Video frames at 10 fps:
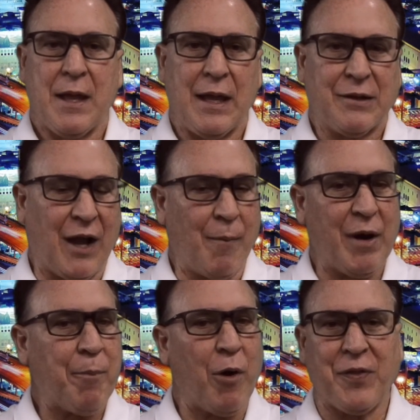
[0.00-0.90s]
it's coming
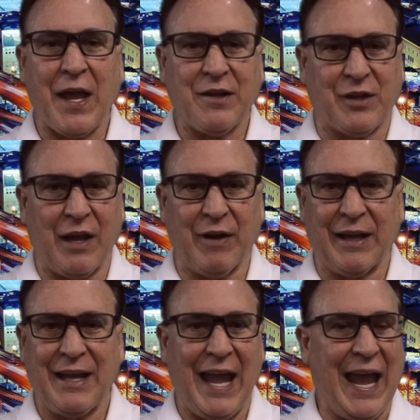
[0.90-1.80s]
up on
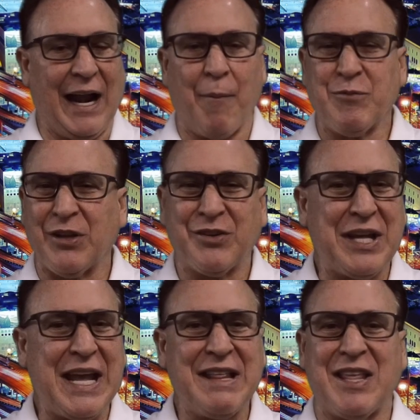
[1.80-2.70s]
Thanksgiving, and I'm just
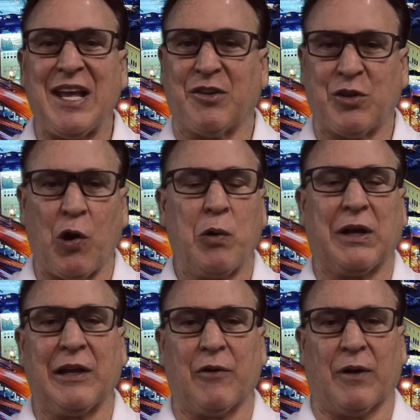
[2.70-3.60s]
seeing things so
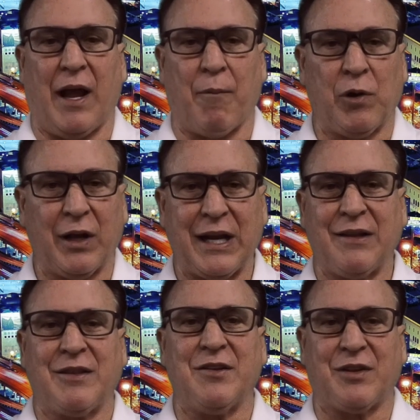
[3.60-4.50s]
clearly. I'm looking
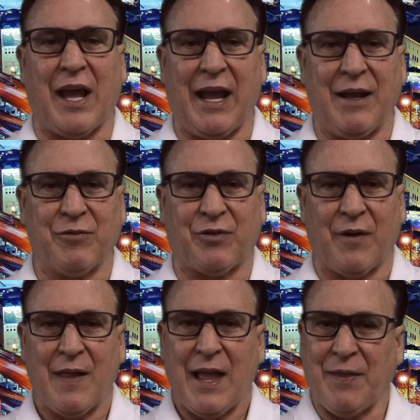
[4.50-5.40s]
at these games
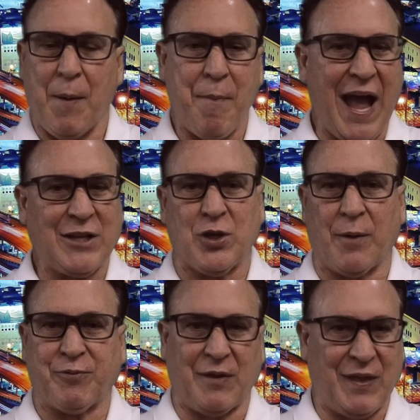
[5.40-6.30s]
and the
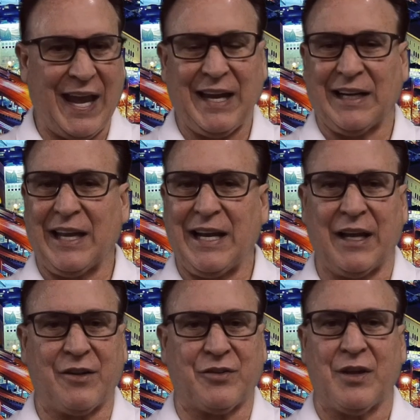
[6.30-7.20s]
matchups and the
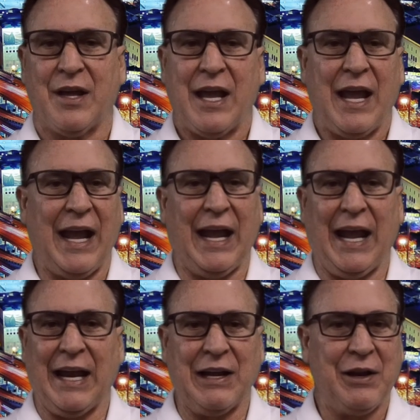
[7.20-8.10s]
analytics,
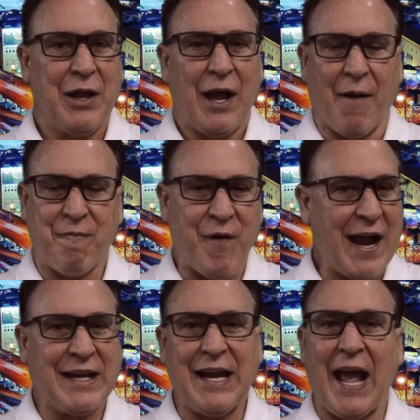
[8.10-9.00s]
and I'm
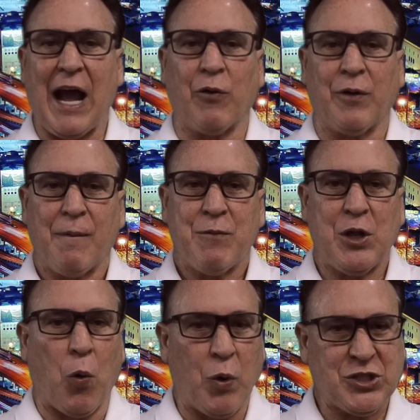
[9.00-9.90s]
finding out, you
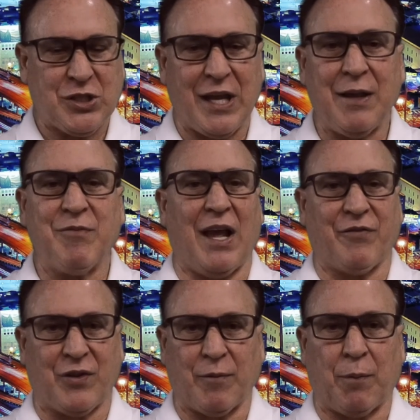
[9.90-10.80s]
know, which teams have
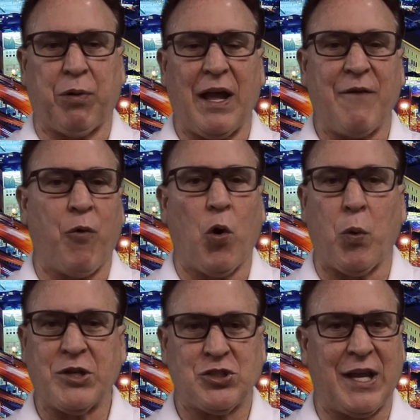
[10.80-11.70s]
something to play for,
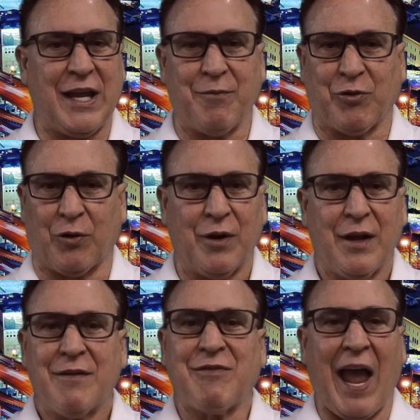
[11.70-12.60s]
which teams are
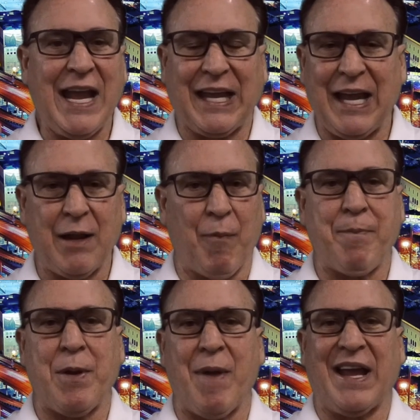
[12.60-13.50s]
tanking, might
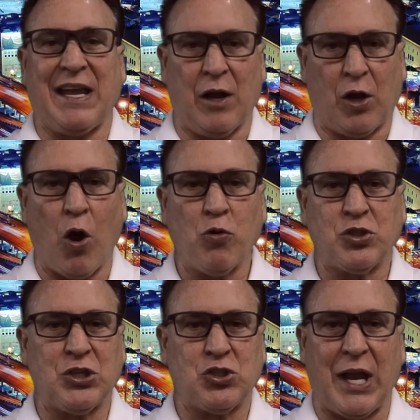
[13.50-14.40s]
be making a
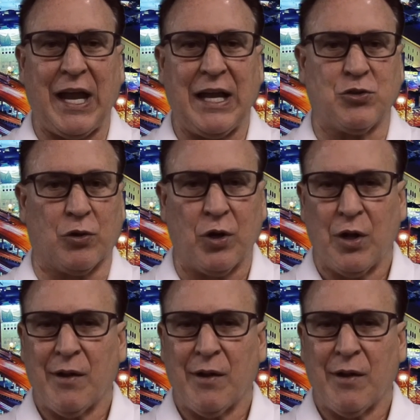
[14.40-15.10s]
coaching change, or